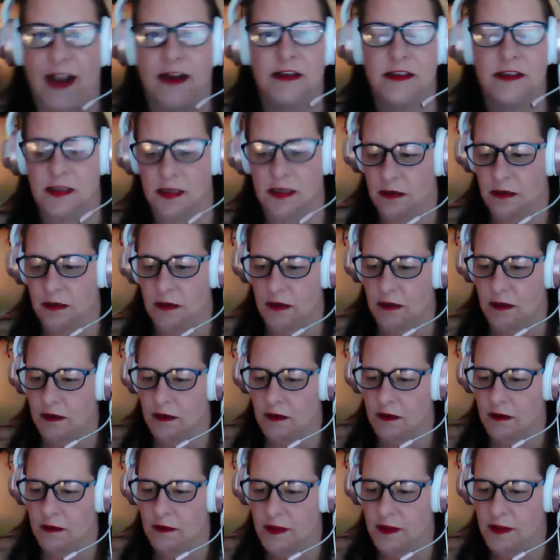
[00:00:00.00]
Act,
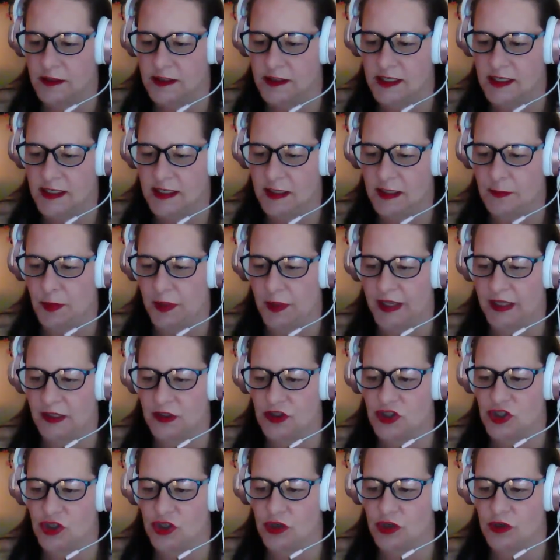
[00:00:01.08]
the Dee Dee
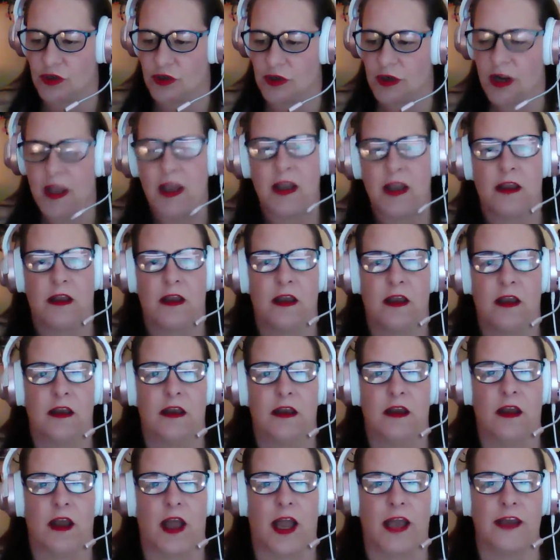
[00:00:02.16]
Blanchard.
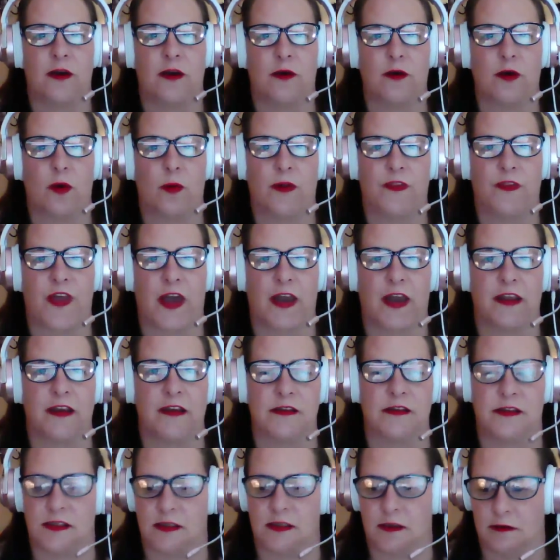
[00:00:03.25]
I don't know what that
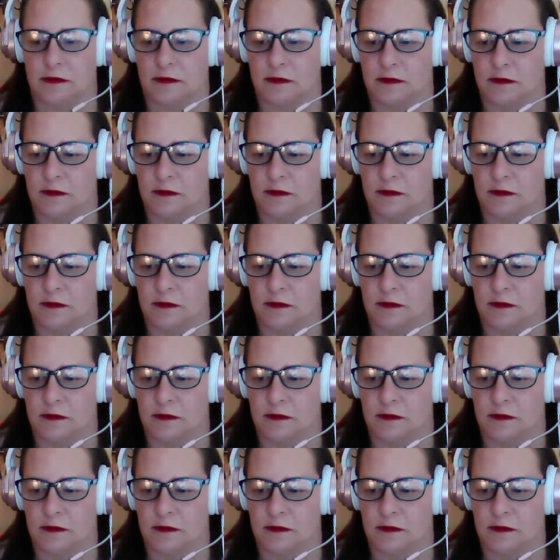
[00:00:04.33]
is.